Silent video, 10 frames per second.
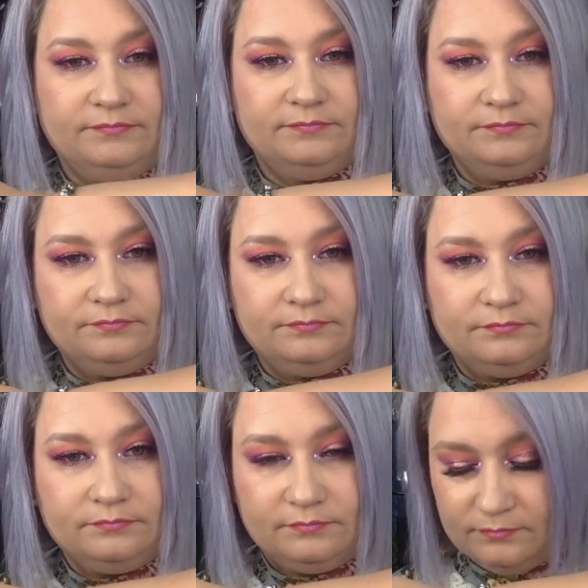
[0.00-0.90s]

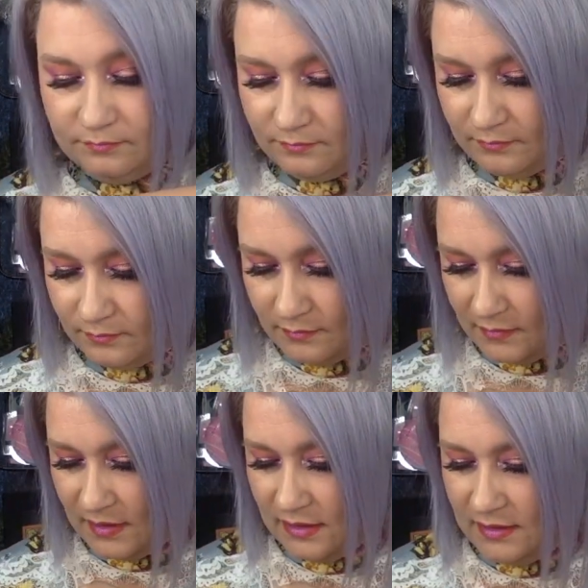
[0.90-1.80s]

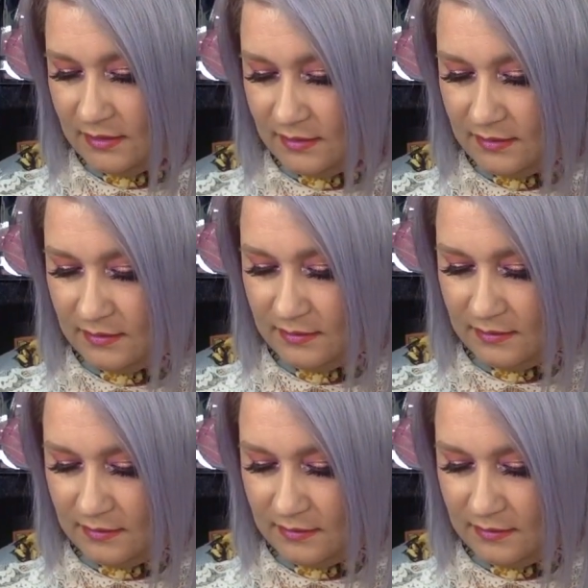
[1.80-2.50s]
(no one is talking)